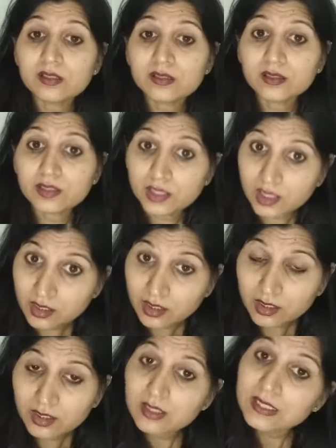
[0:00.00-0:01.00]

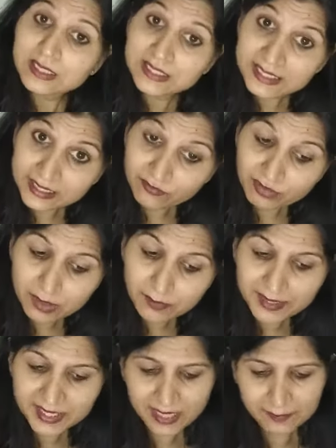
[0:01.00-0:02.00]
The T will
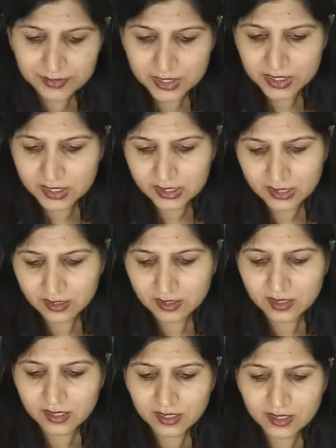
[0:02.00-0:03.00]
be capital
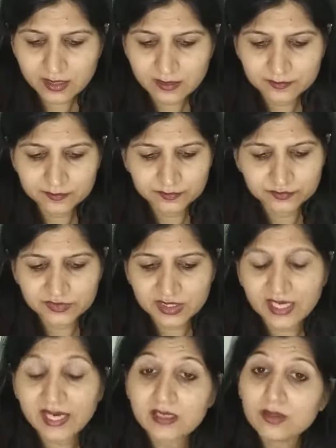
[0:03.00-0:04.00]

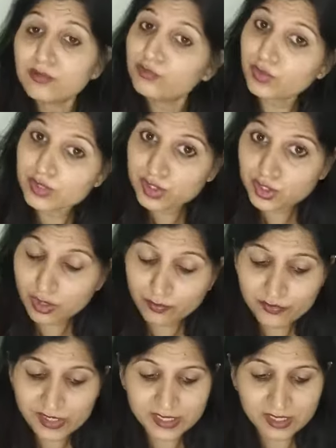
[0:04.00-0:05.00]
and full stop
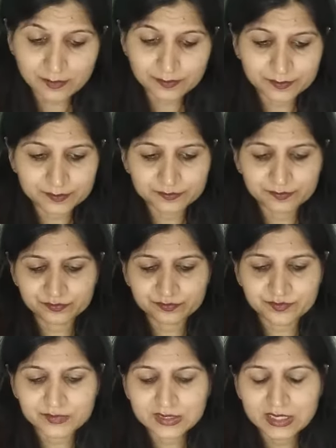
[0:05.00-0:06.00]
will come.
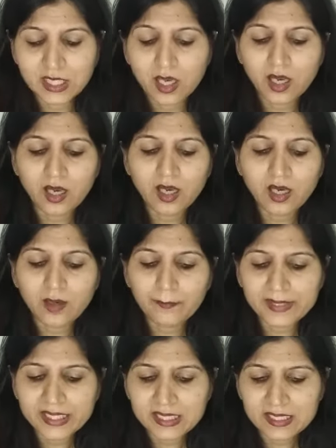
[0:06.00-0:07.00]

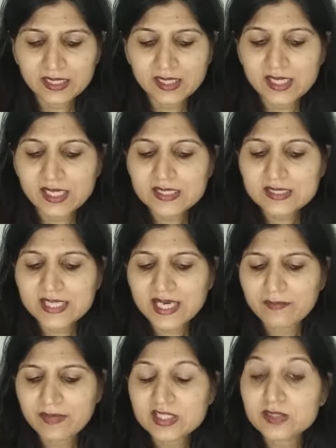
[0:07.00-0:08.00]
B. His
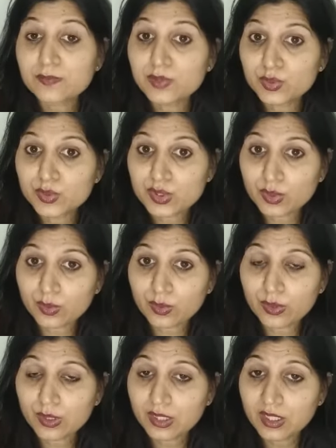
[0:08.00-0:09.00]
name is Bluzo.
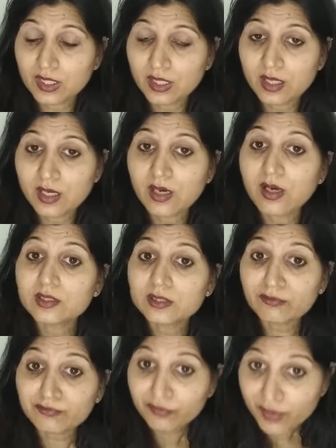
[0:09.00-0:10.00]
The
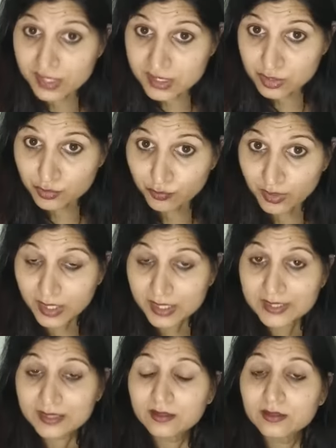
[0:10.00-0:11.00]
first
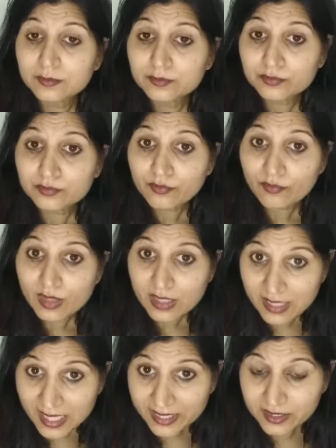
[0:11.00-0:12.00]
word
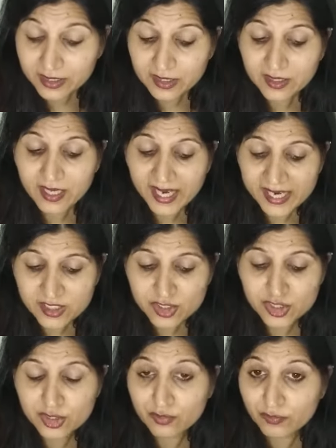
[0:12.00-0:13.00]
letter
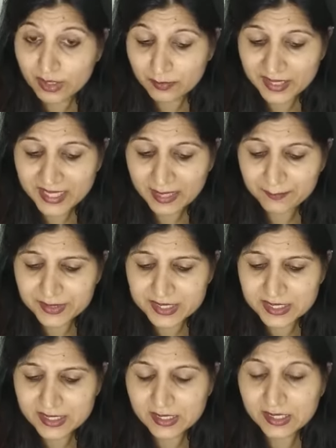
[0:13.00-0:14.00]
H will be
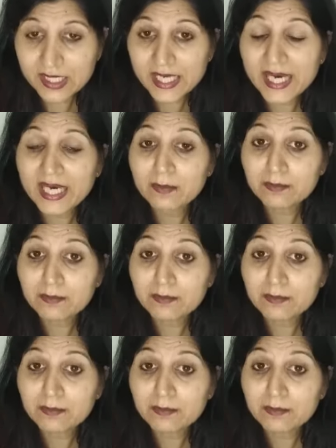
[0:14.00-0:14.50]
capital and